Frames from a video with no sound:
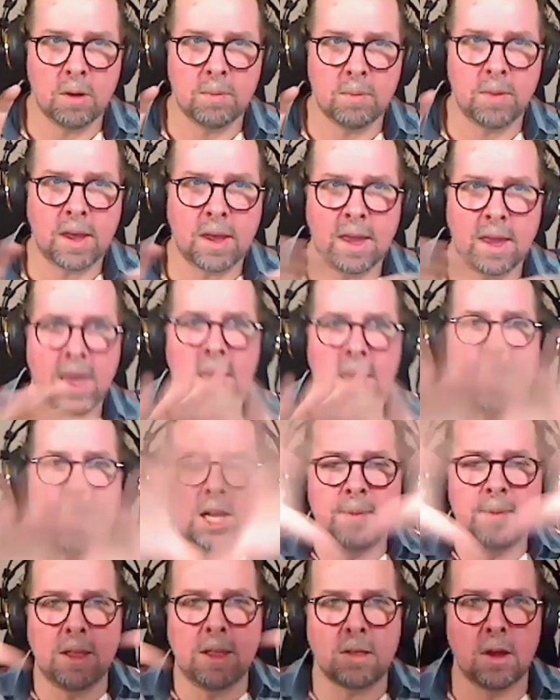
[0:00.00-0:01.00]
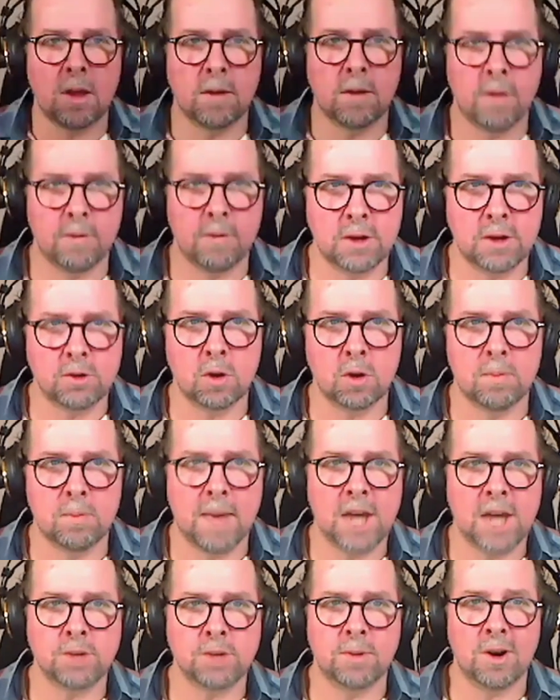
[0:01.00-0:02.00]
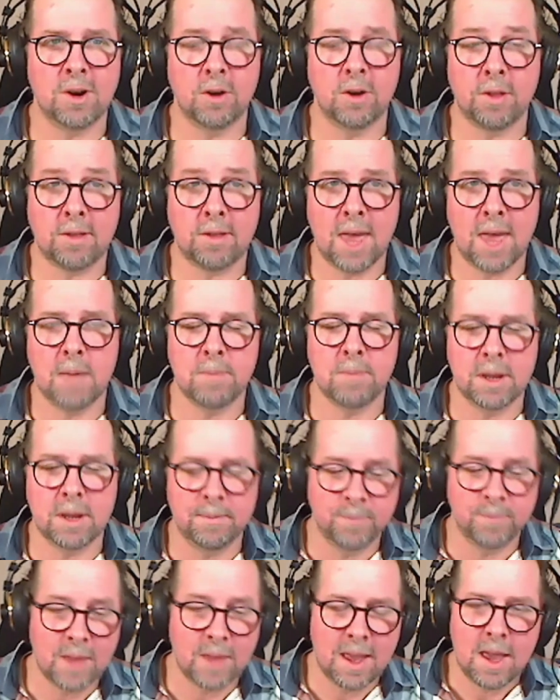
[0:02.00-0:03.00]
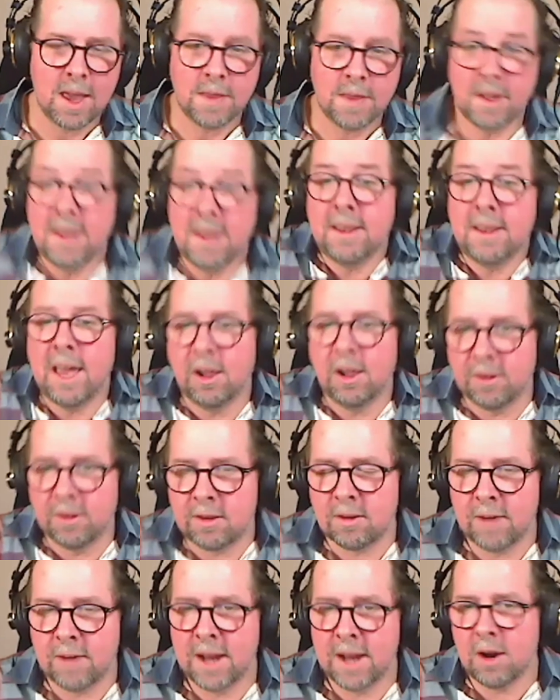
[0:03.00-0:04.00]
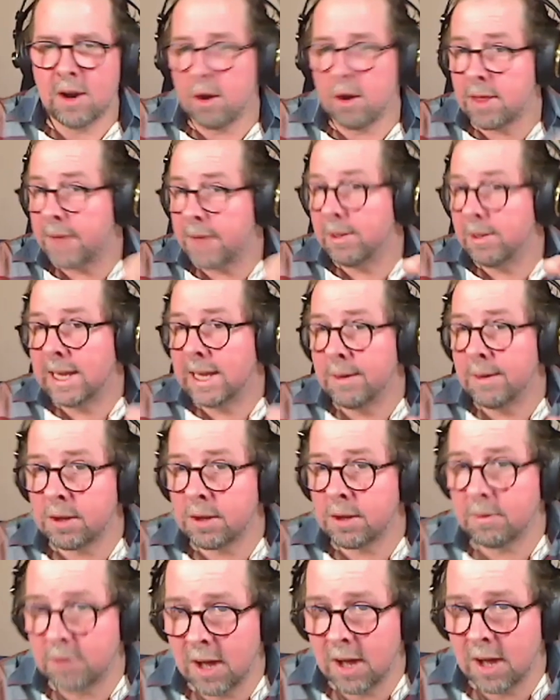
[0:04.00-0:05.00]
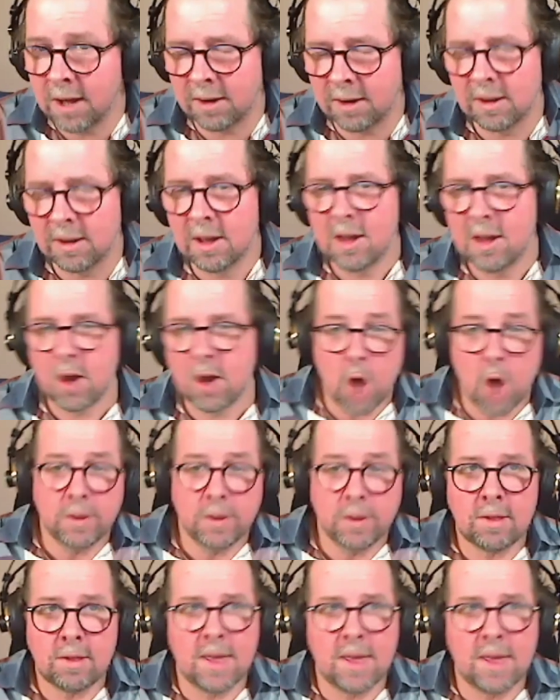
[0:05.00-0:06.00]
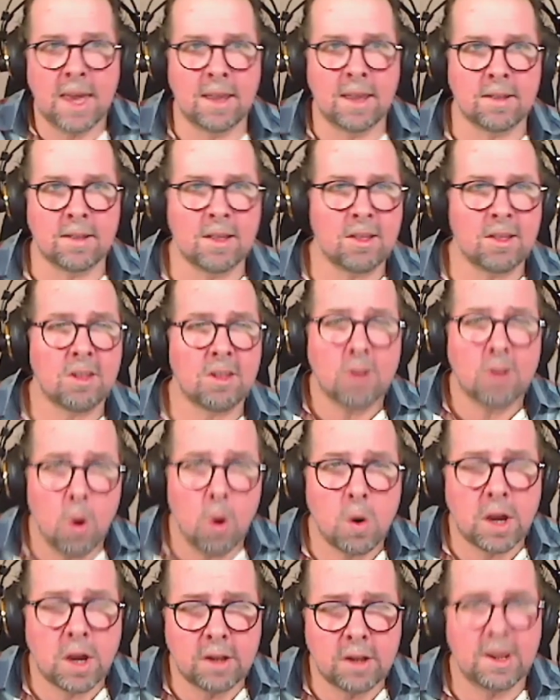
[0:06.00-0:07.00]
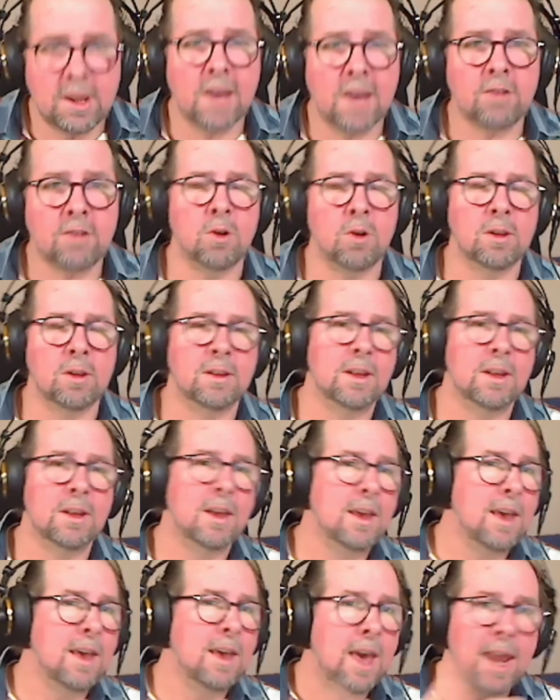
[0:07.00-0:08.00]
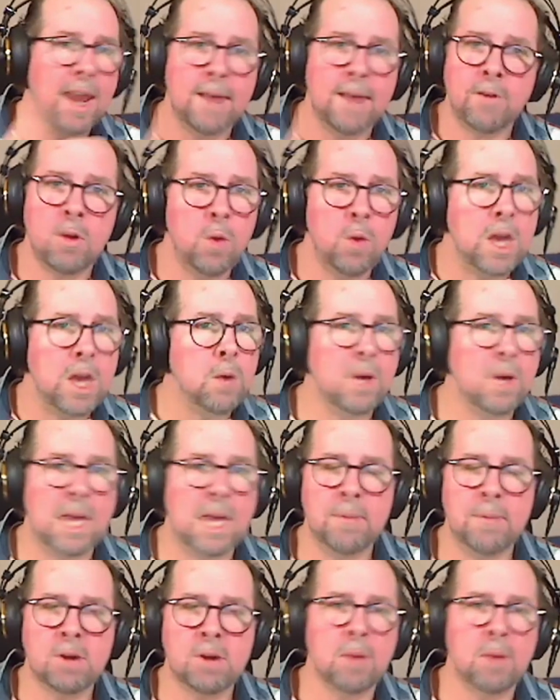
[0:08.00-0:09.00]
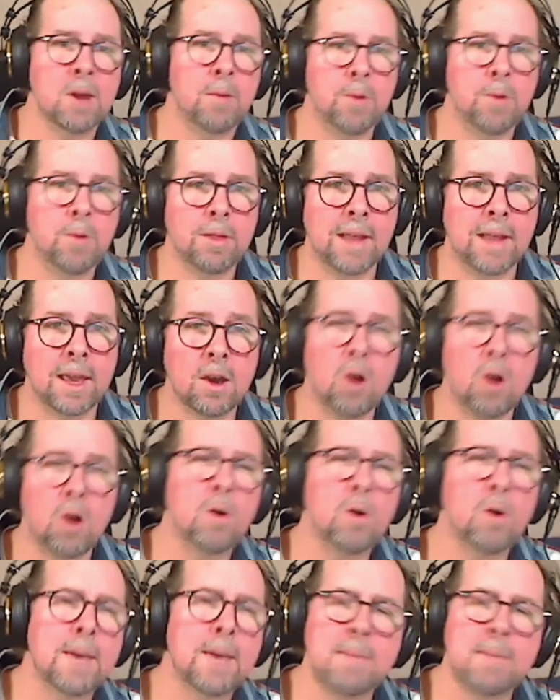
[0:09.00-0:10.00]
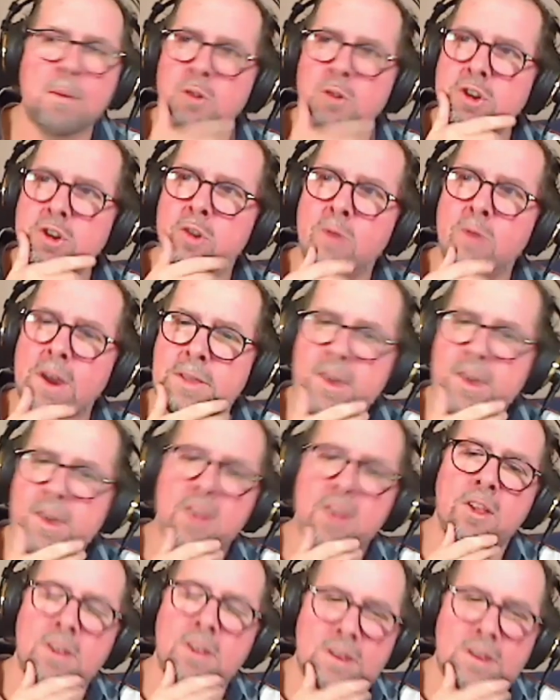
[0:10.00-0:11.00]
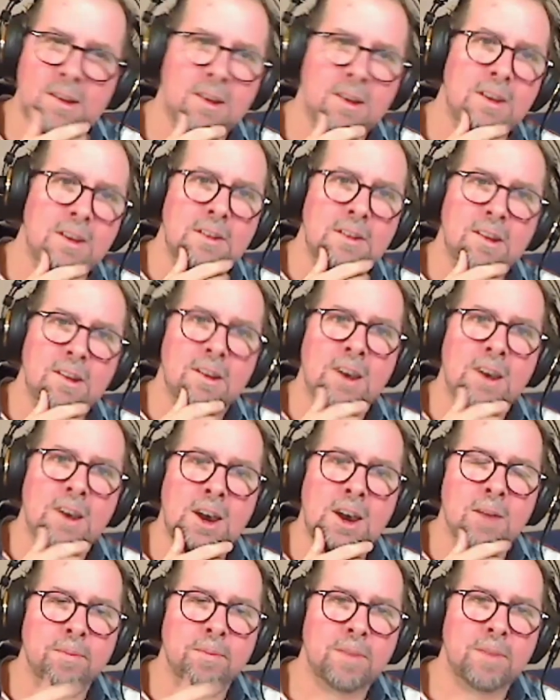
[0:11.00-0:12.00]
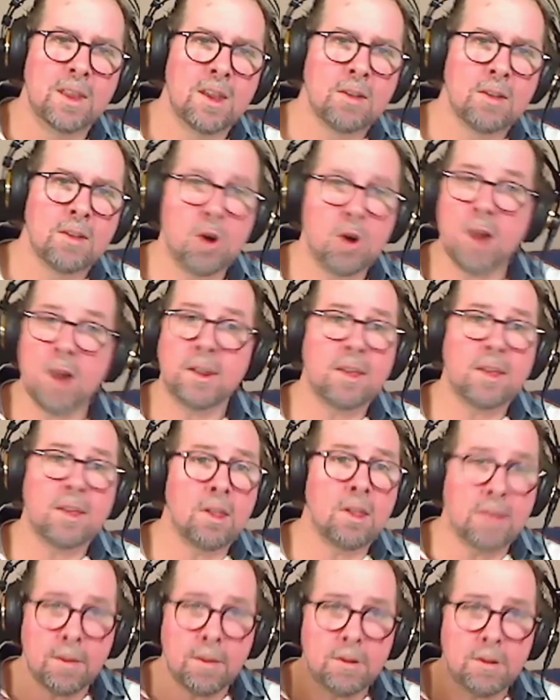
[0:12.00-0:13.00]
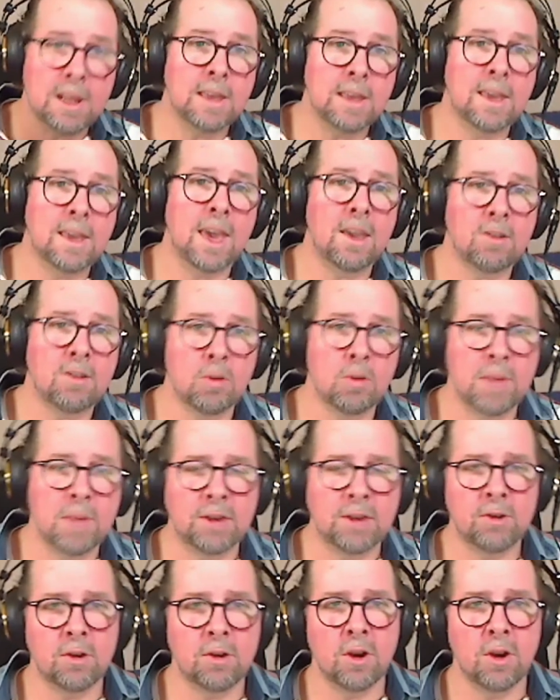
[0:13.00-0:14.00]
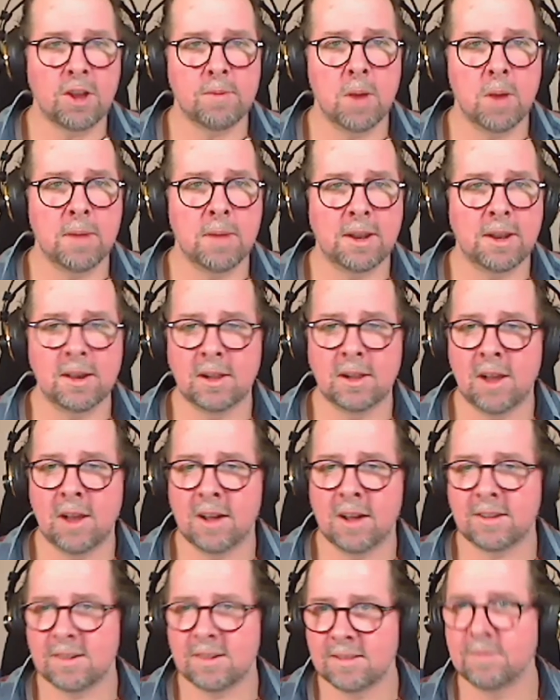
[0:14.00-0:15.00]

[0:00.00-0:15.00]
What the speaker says: the key elements of a visual management are the same, but the details, right, are 7 levels of done. All these things, it's so contextual. And every week we keep coming up with like, oh yeah, maybe we should try this. So context is definitely king. So make sure you're experimenting a lot.